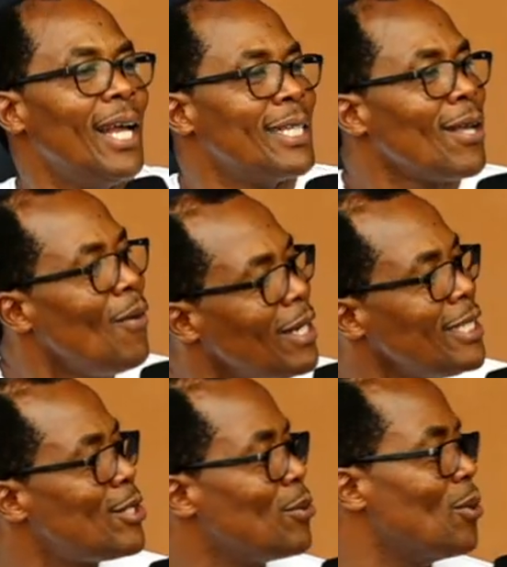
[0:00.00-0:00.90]
So I
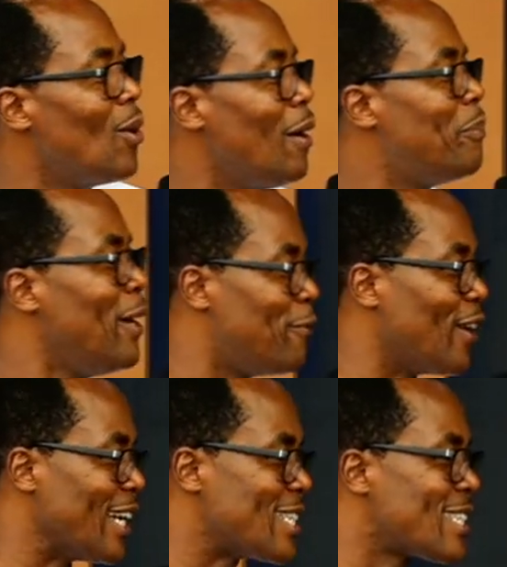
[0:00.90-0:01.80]
want to pray for
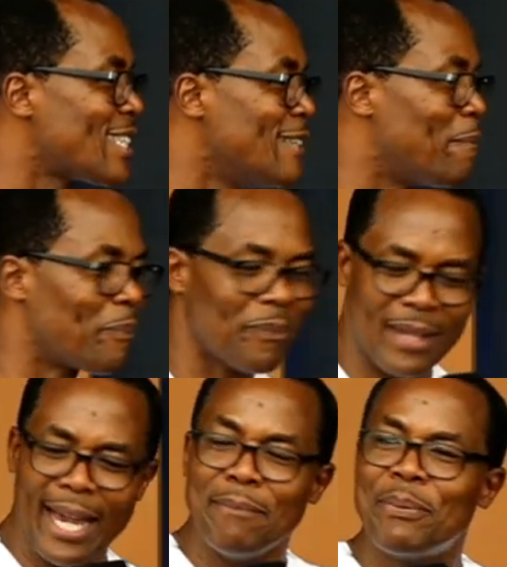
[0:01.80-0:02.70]
us
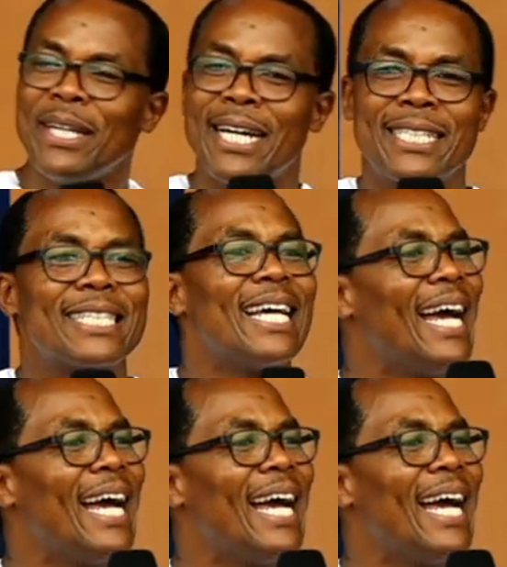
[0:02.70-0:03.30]
and pray that